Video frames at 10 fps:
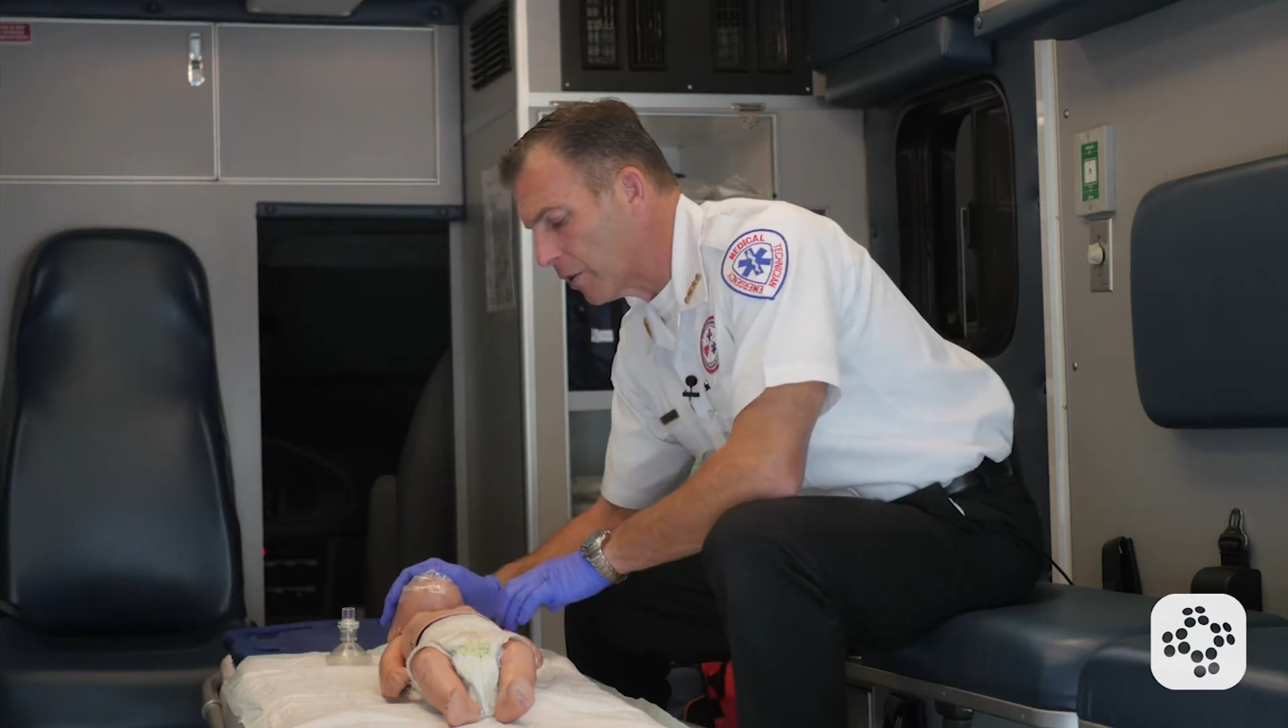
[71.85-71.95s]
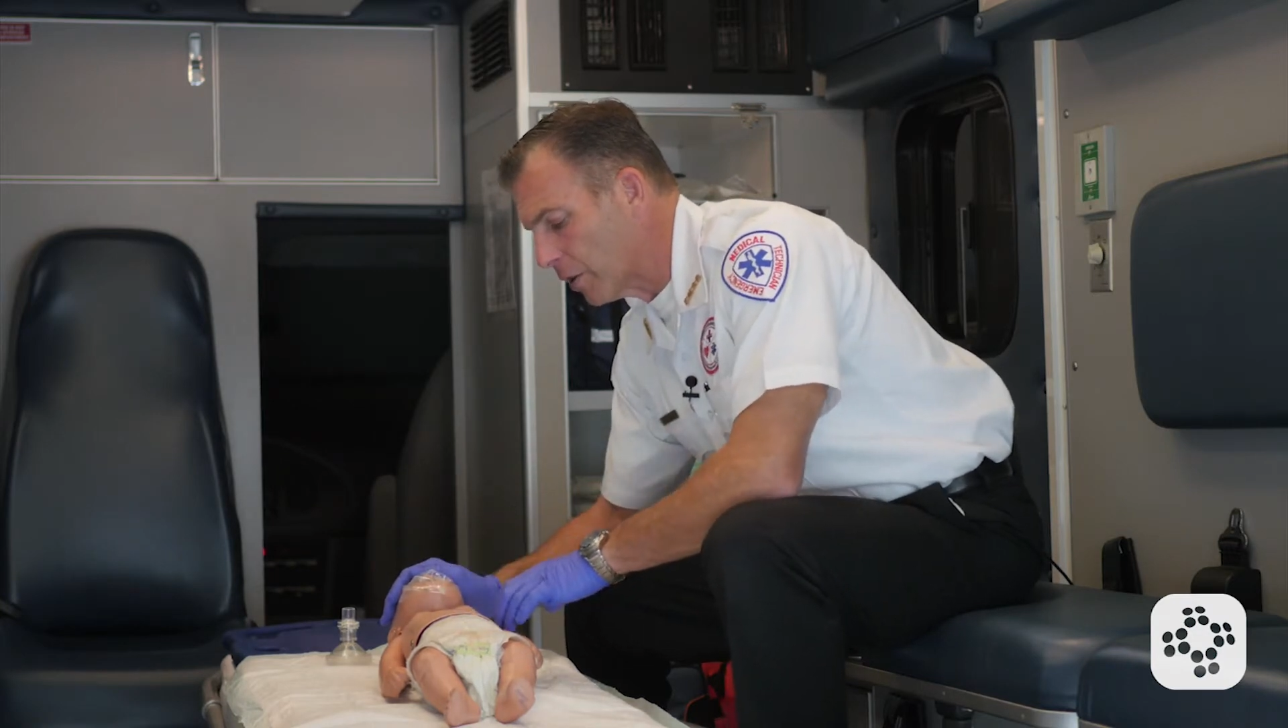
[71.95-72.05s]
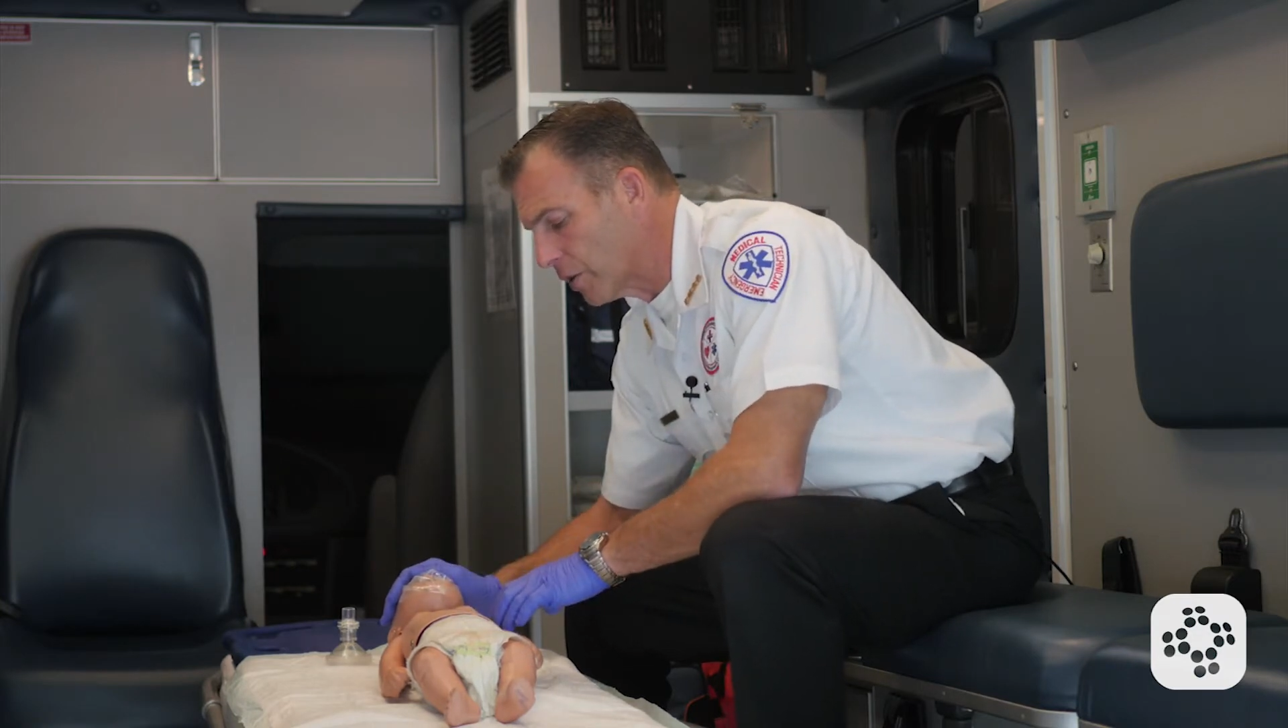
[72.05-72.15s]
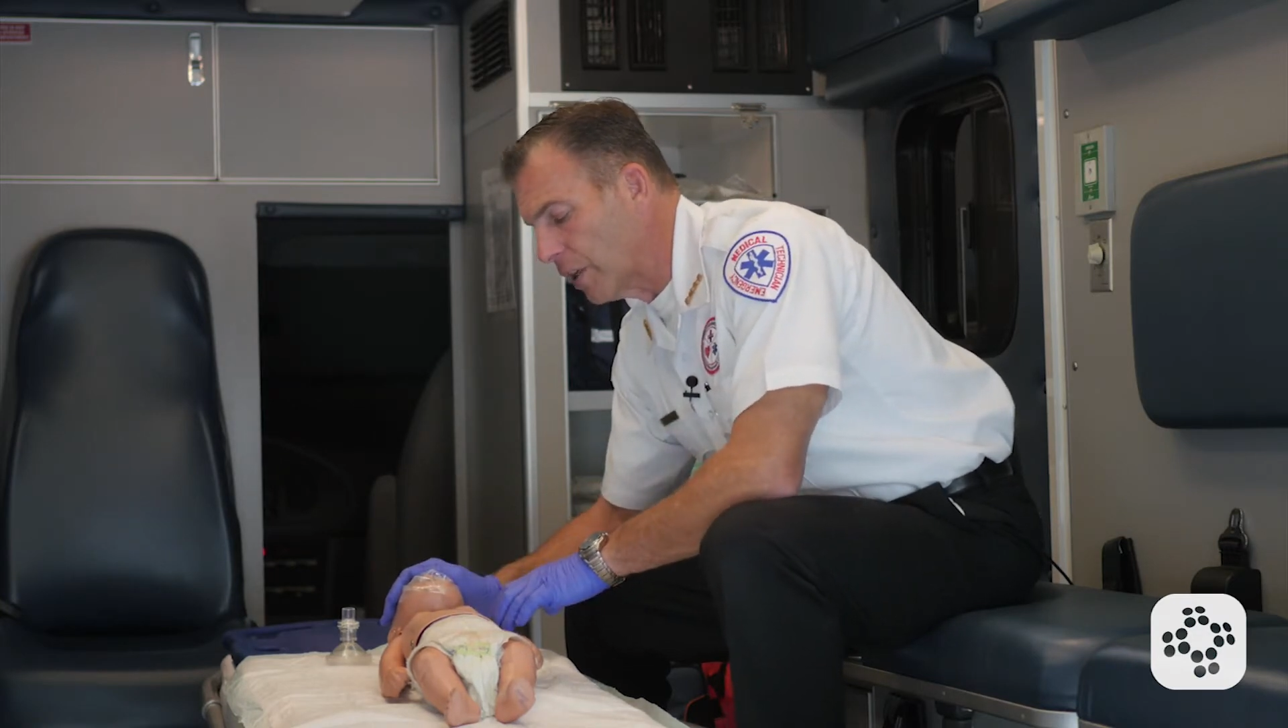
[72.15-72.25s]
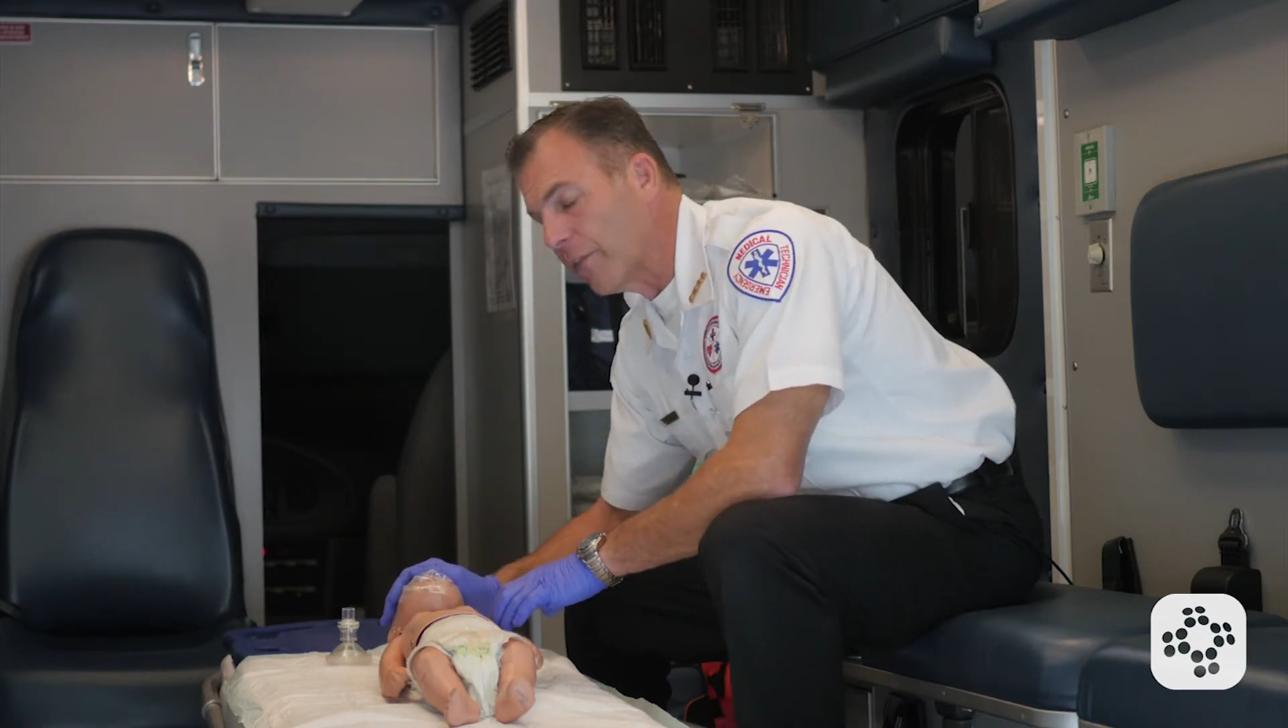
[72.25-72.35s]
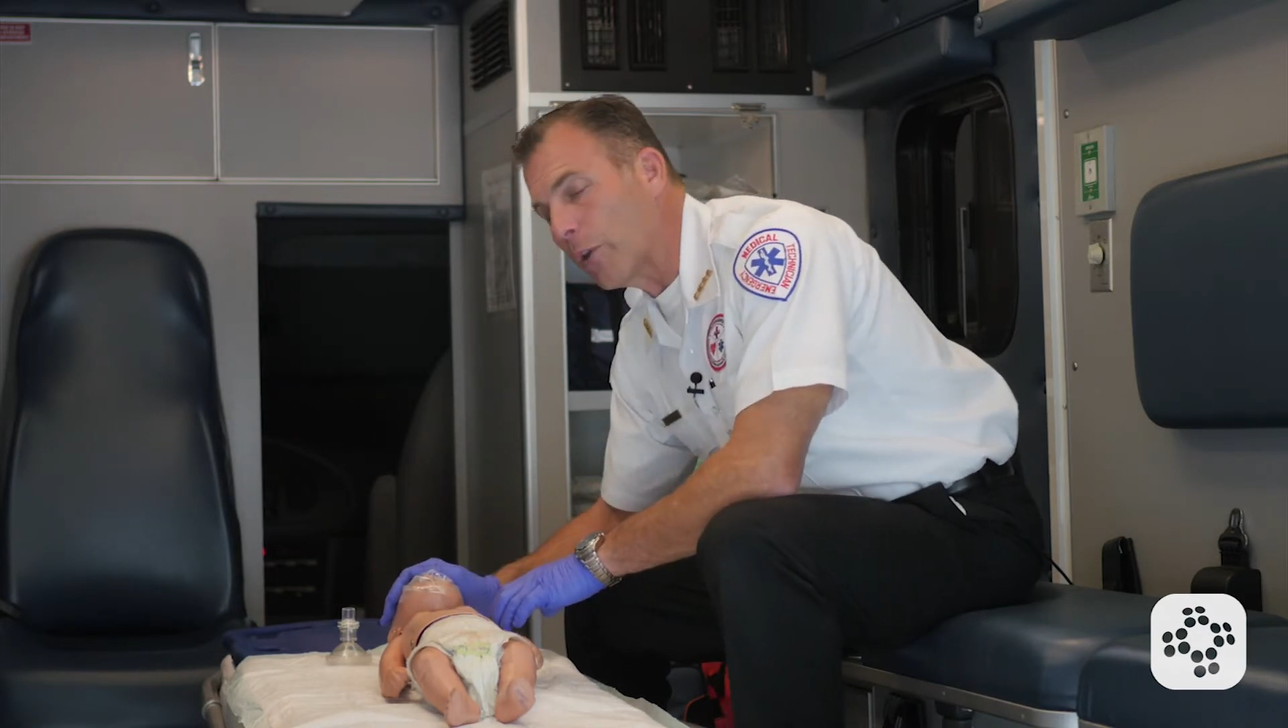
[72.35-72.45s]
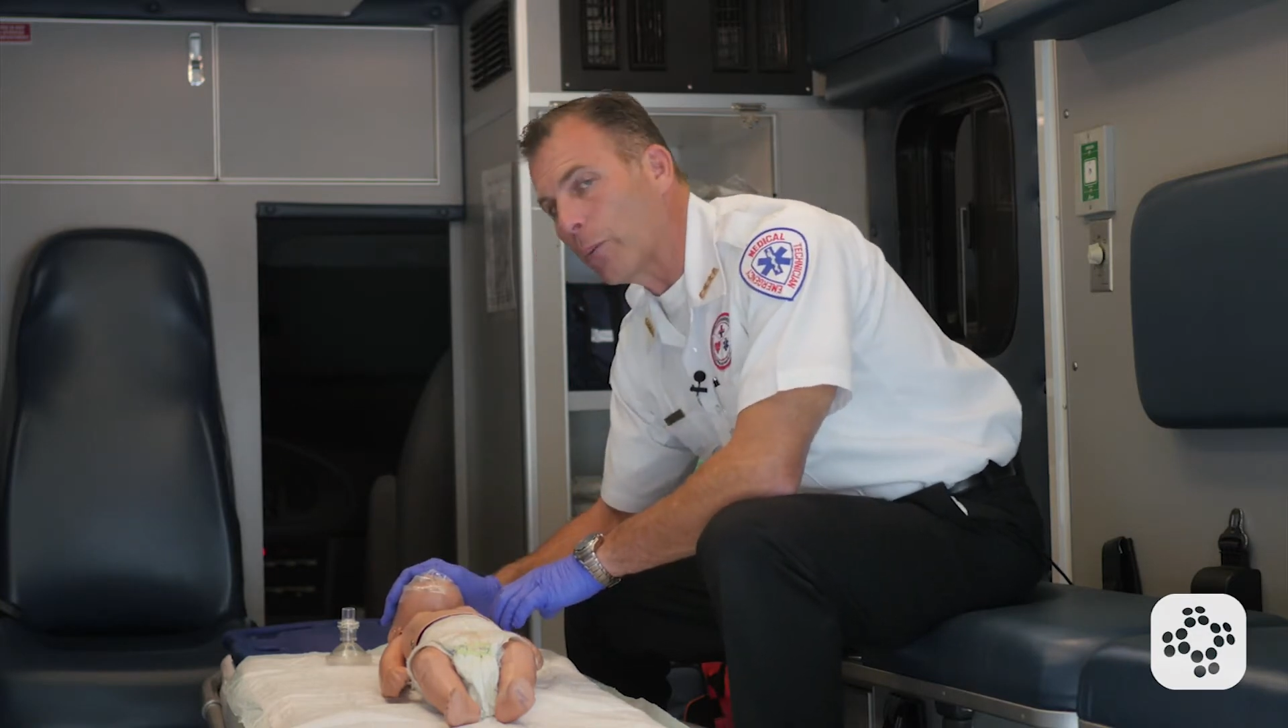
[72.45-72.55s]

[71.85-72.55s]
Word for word: to see if they're